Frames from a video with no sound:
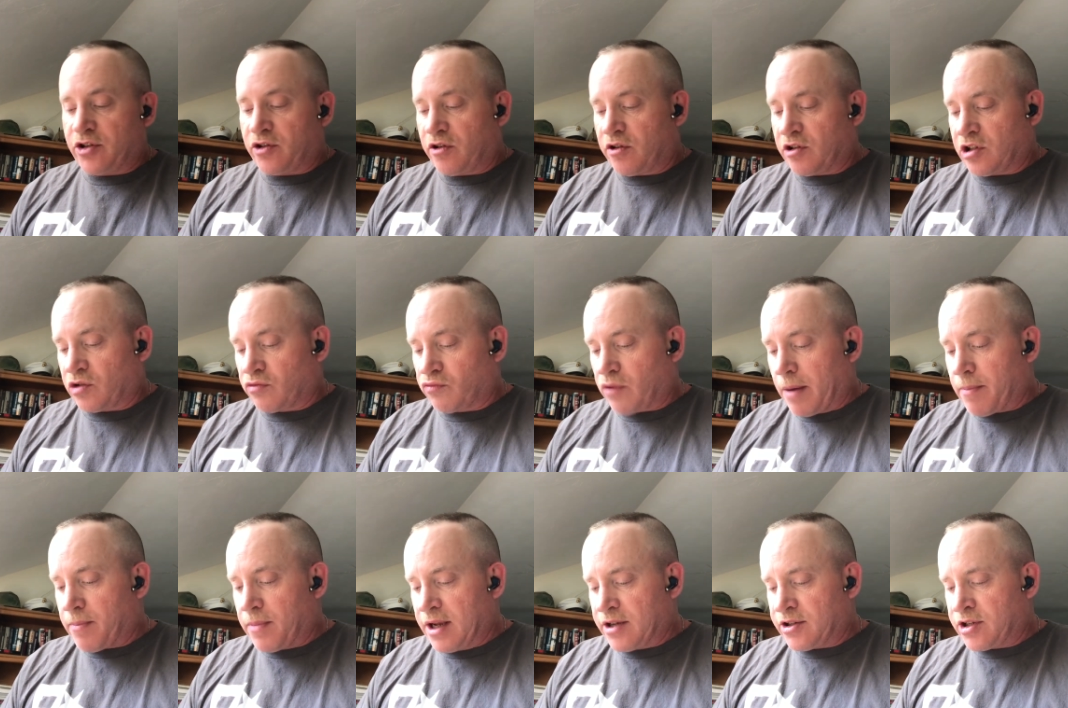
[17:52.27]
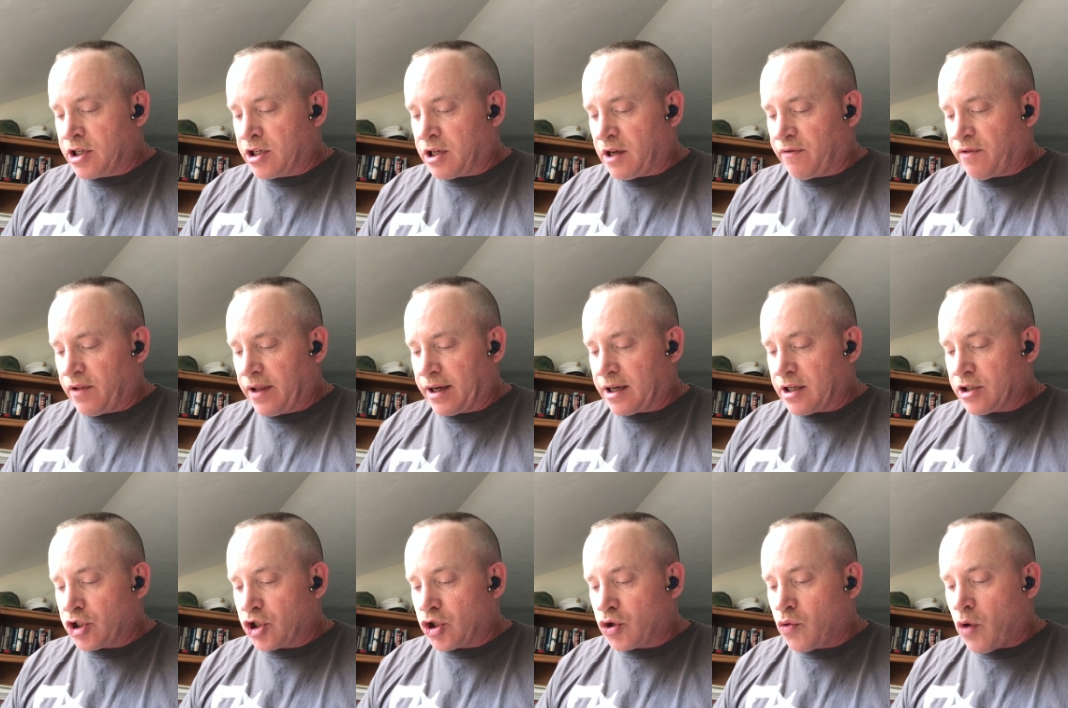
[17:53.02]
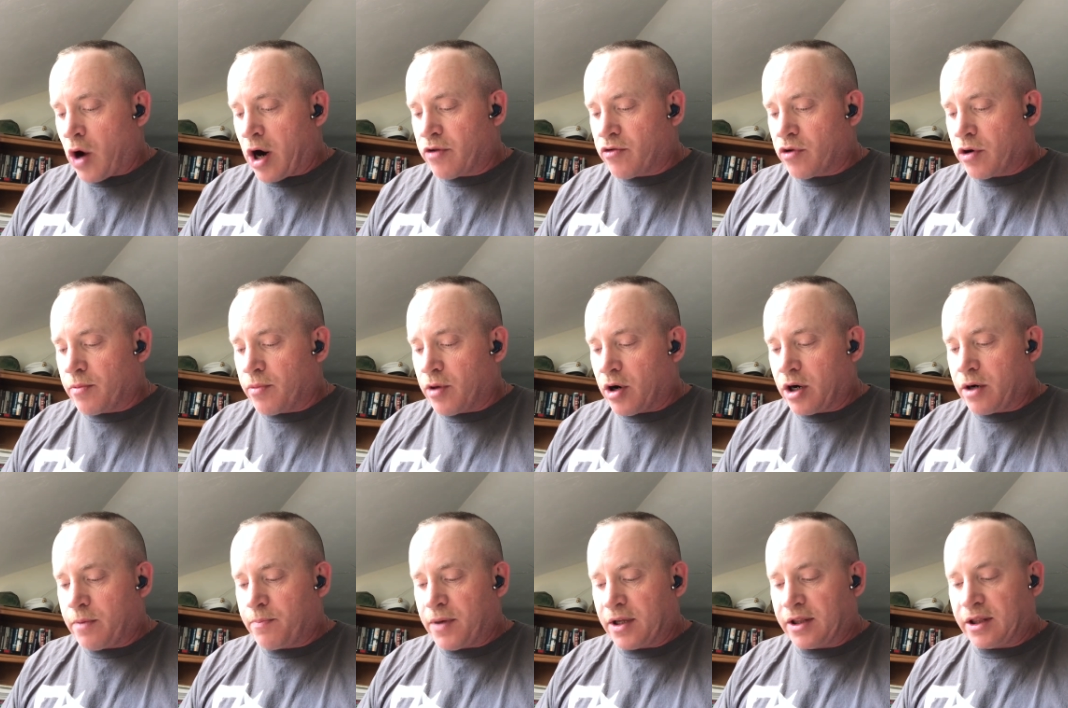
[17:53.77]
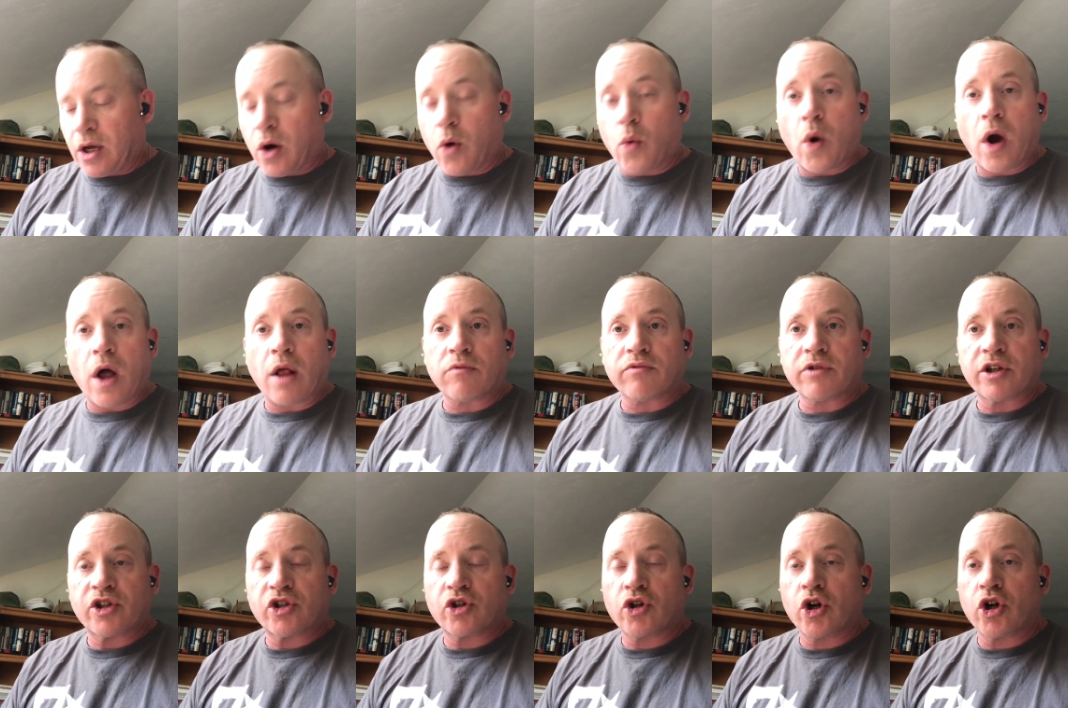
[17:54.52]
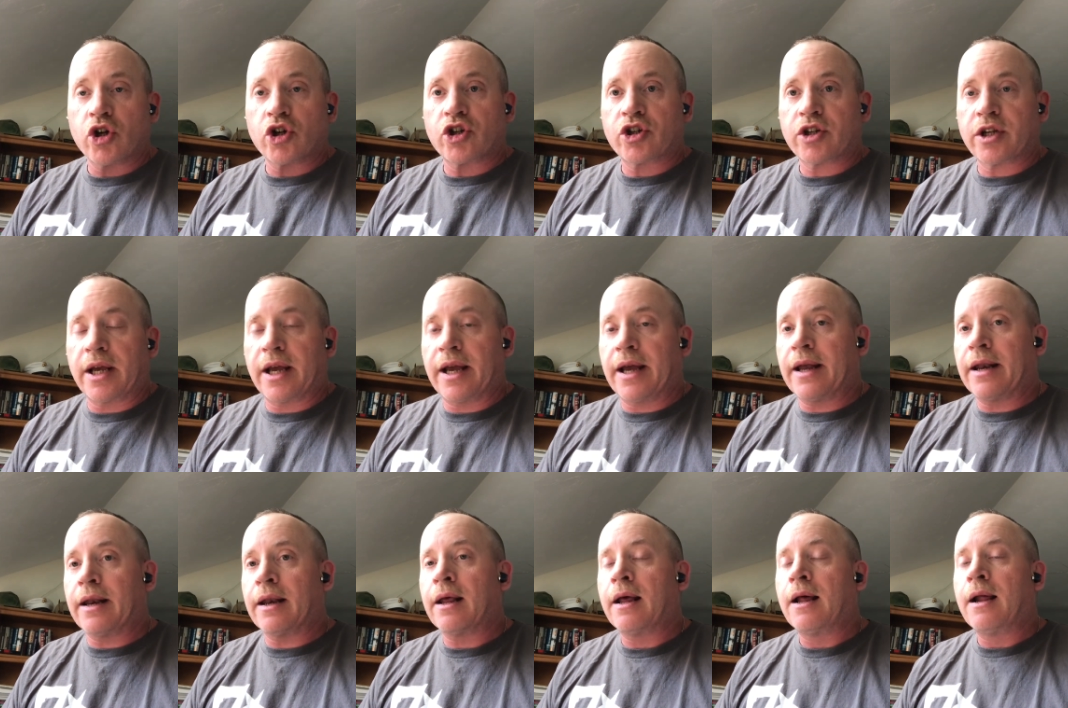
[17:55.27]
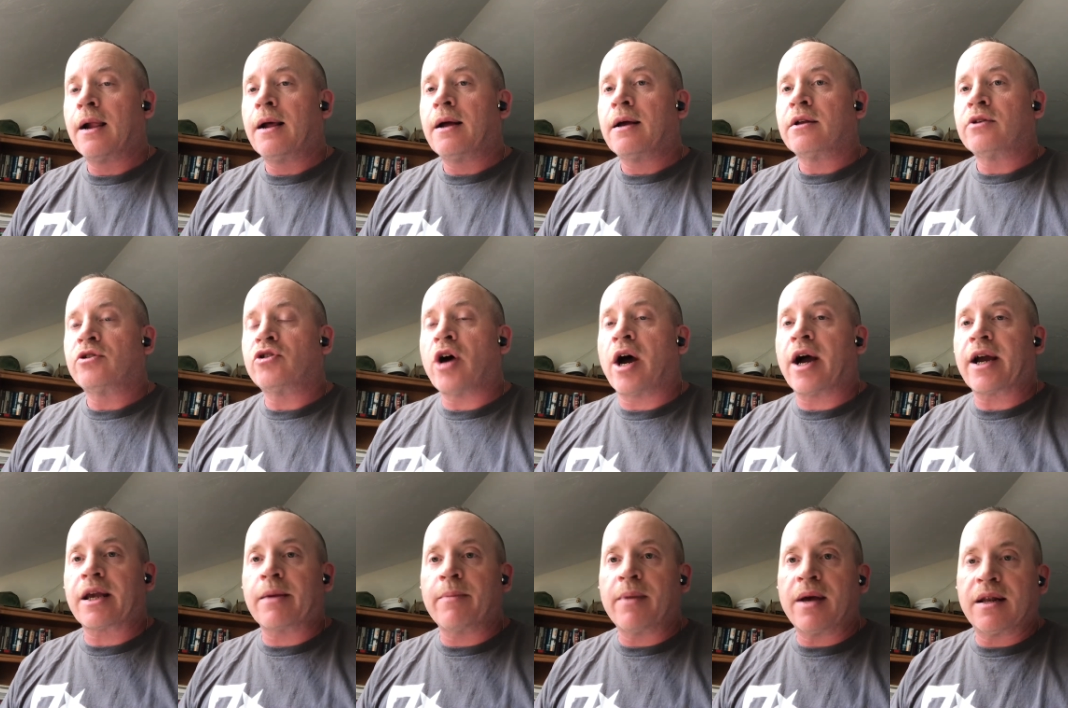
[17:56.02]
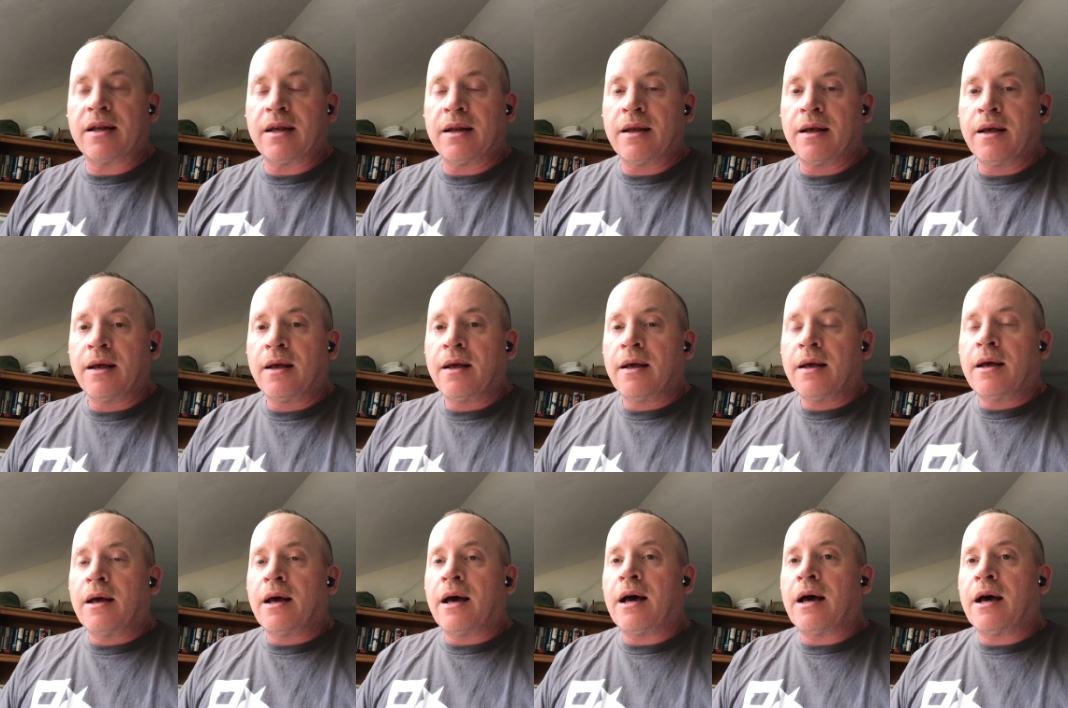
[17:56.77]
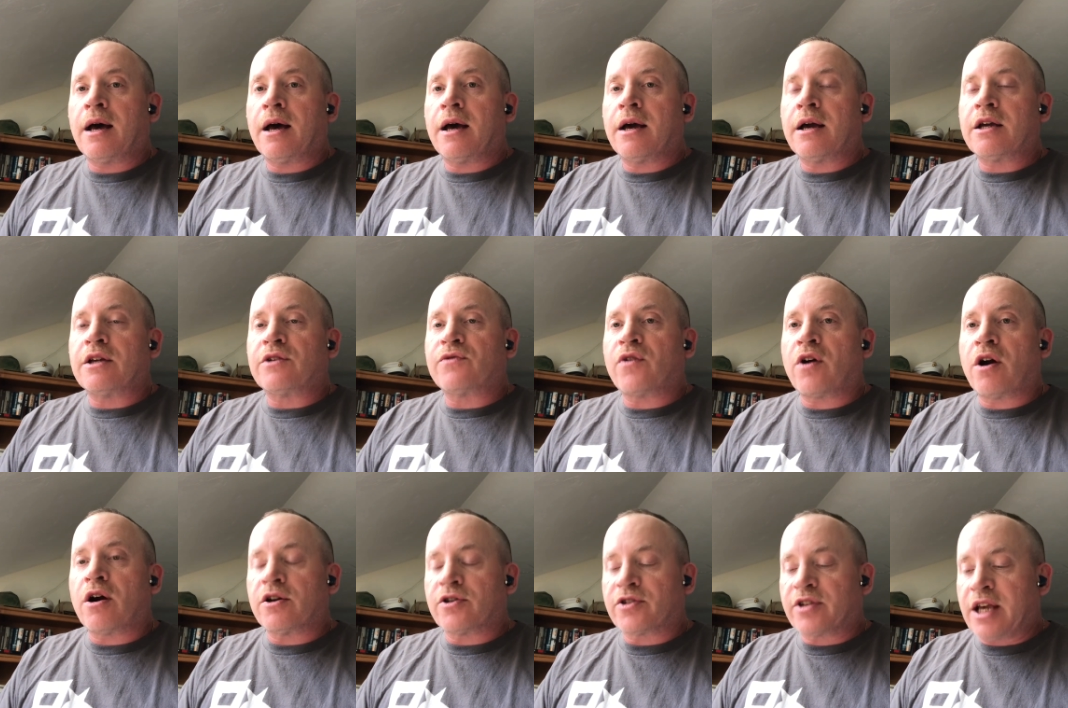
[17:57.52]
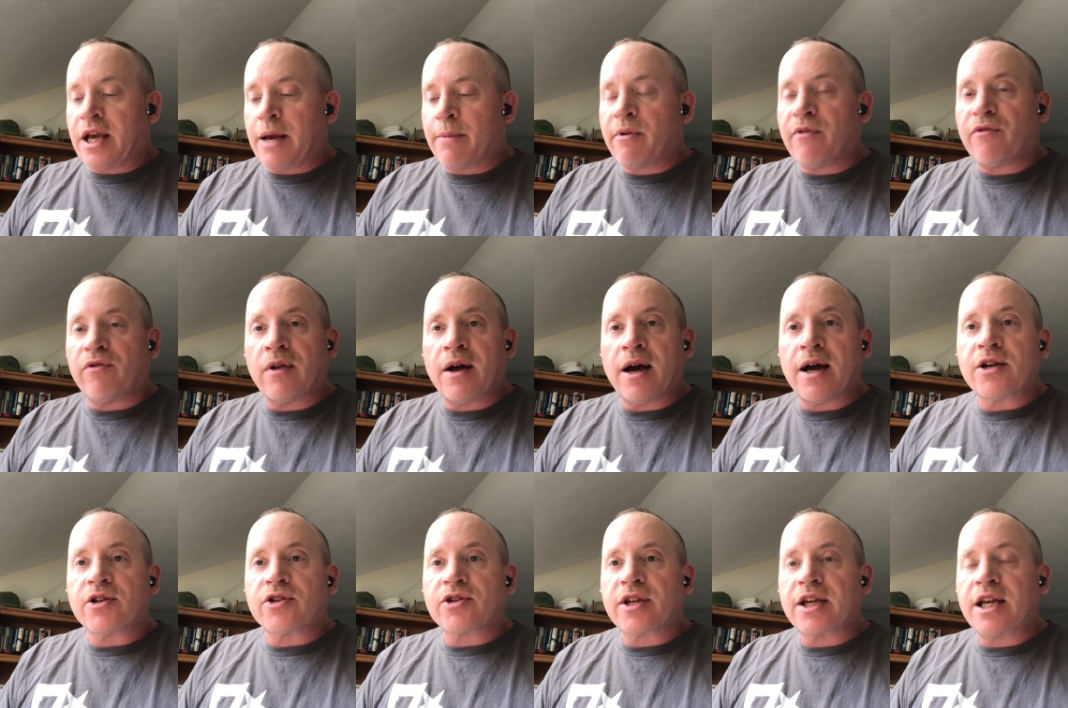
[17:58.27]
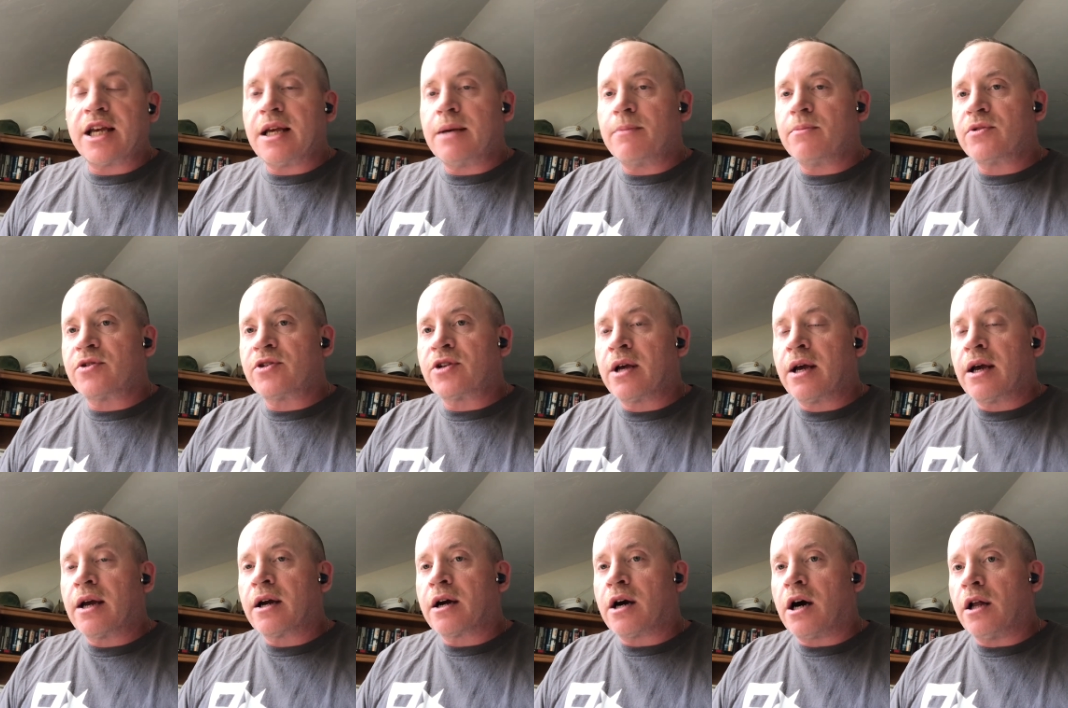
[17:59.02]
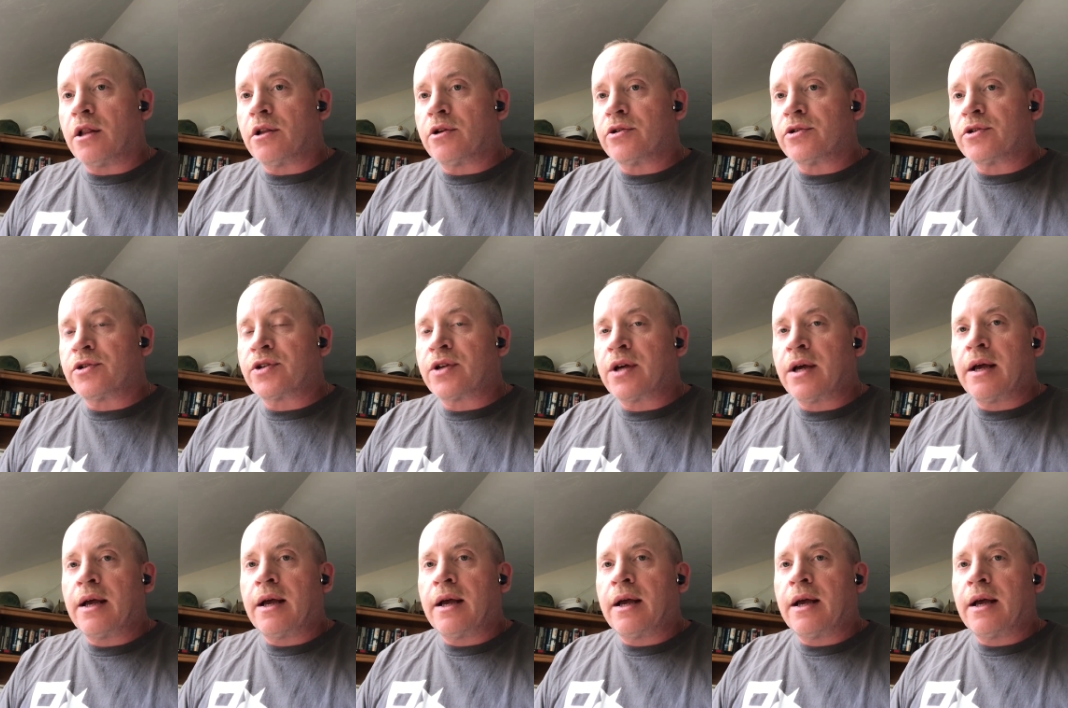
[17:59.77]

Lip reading: It's reminiscent of like a squadron book, but they're well researched and documented as far as camouflage schemes, colors,